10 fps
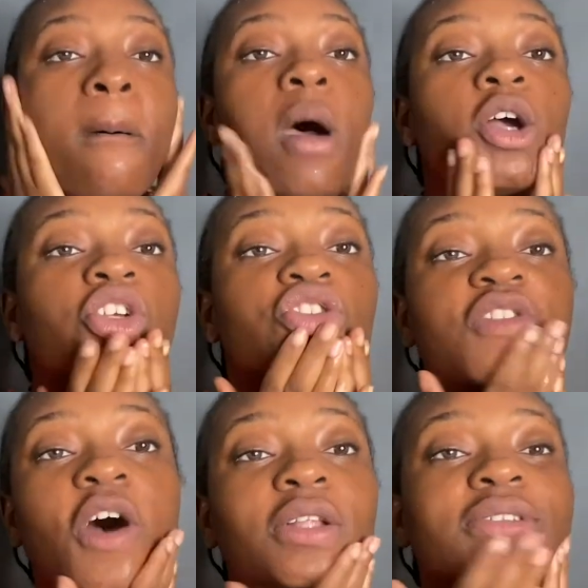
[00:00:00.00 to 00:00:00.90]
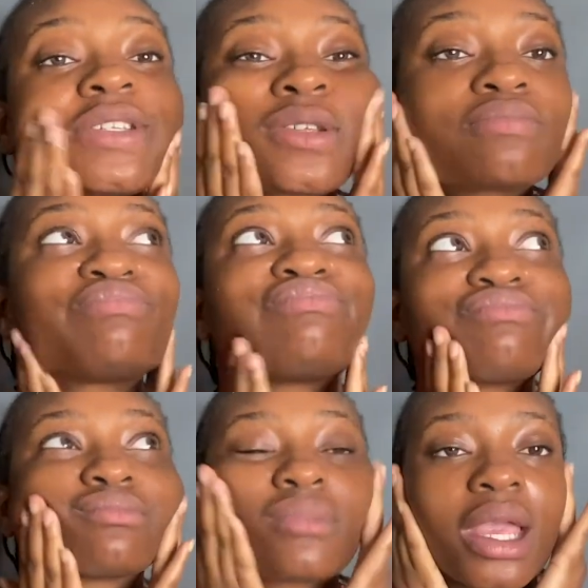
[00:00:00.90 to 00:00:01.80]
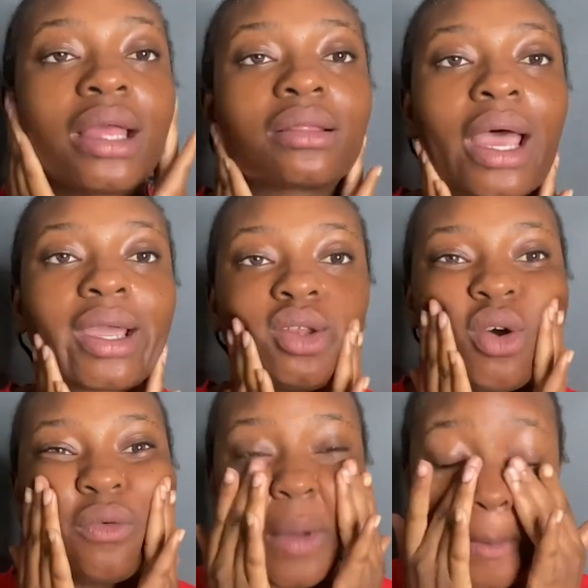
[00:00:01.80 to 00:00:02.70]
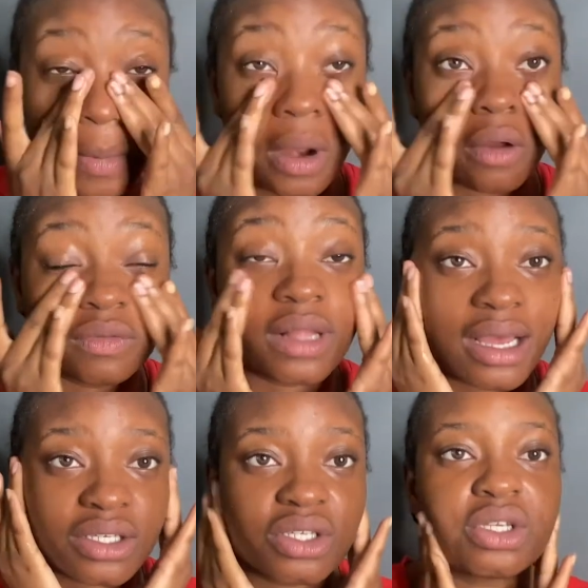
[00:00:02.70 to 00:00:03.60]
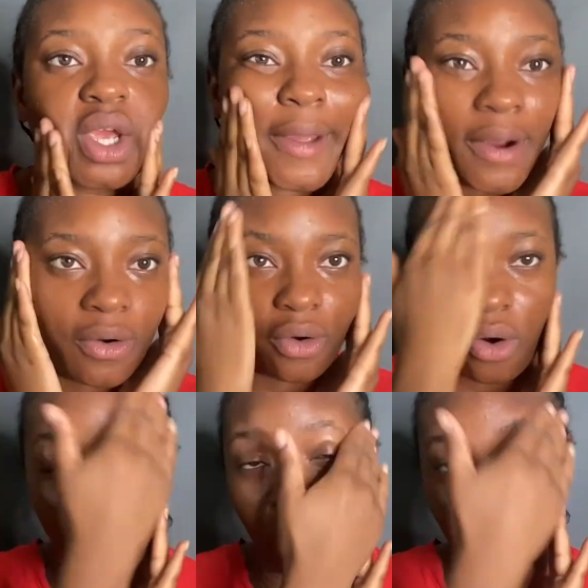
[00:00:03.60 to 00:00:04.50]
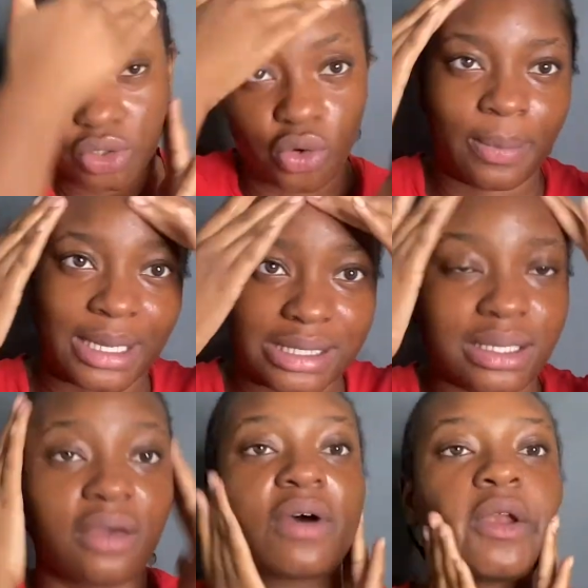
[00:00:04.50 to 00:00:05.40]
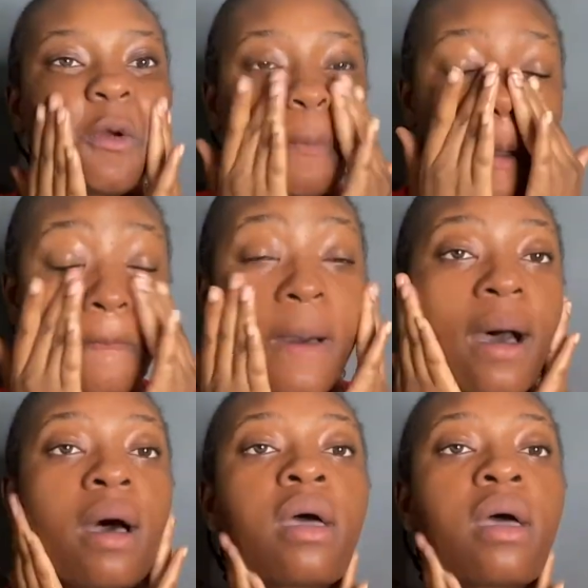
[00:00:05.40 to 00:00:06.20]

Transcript: shot in like November of last year or October, safe, I don't remember.